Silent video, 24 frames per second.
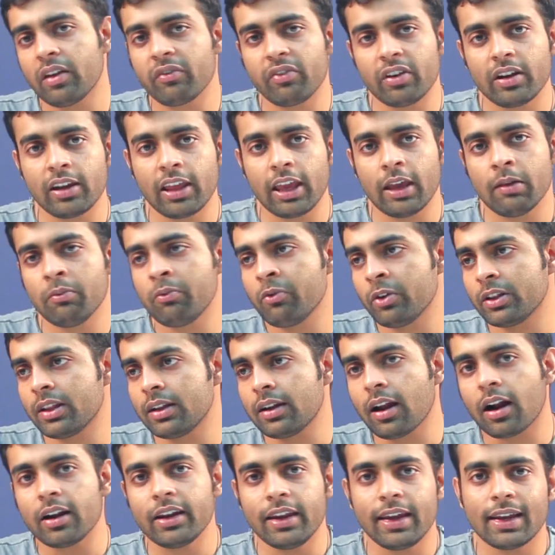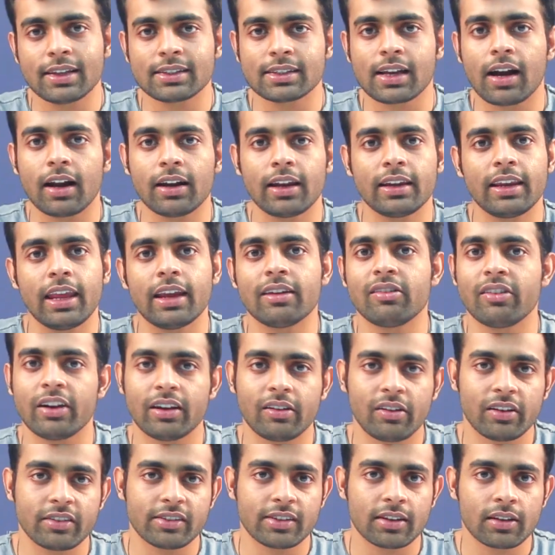favorite game with an RTX card and get
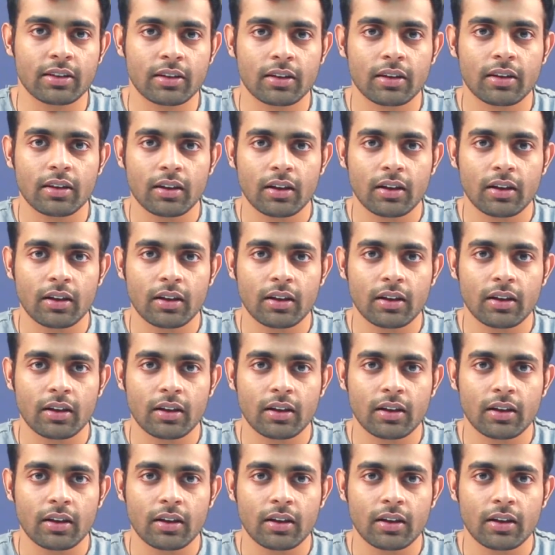ray tracing.